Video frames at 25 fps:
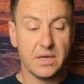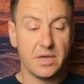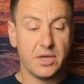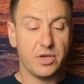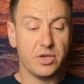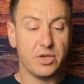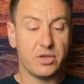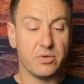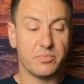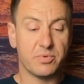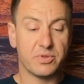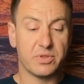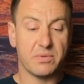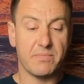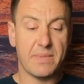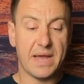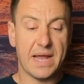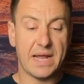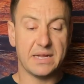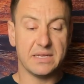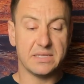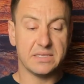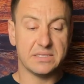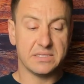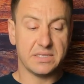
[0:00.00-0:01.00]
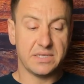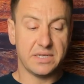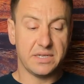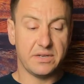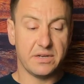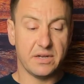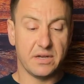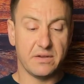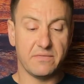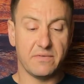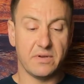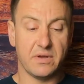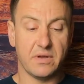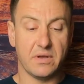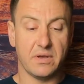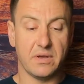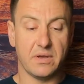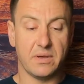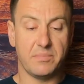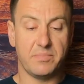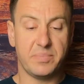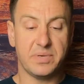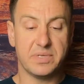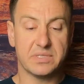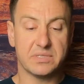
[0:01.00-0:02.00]
You can put the magazine of
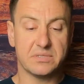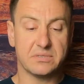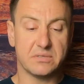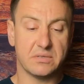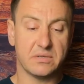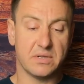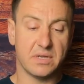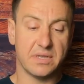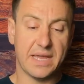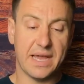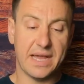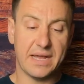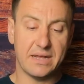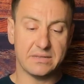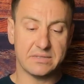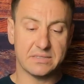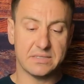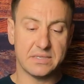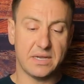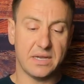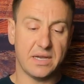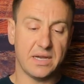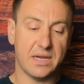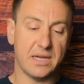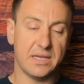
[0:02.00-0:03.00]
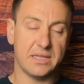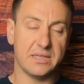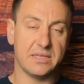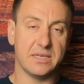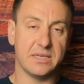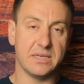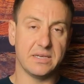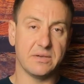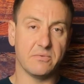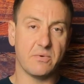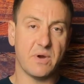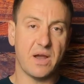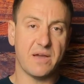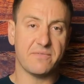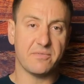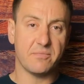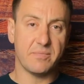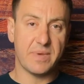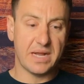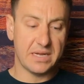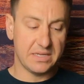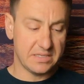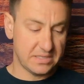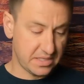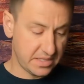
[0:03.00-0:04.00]
a pistol on the outside, the rifle
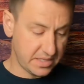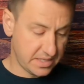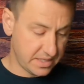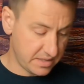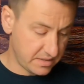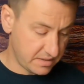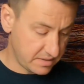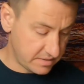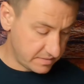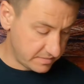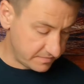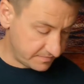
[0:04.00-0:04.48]
magazine